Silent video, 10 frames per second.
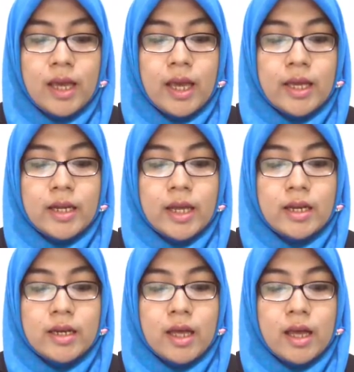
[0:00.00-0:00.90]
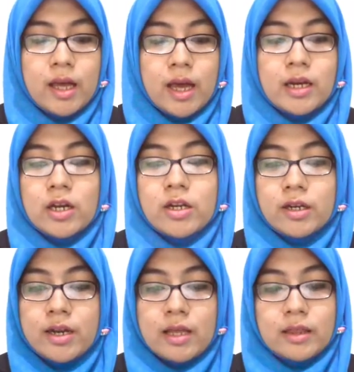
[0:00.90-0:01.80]
And then
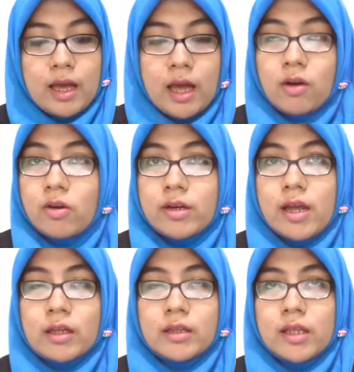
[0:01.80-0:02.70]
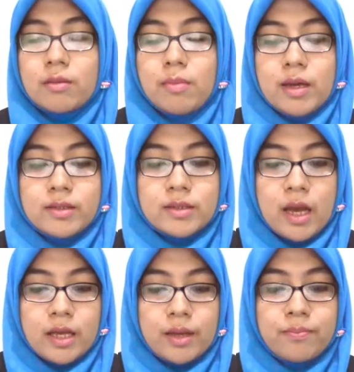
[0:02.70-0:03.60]
another data conducted by
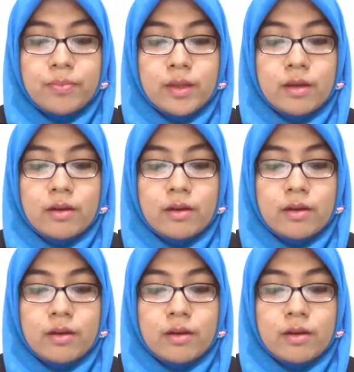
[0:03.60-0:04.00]
Zaim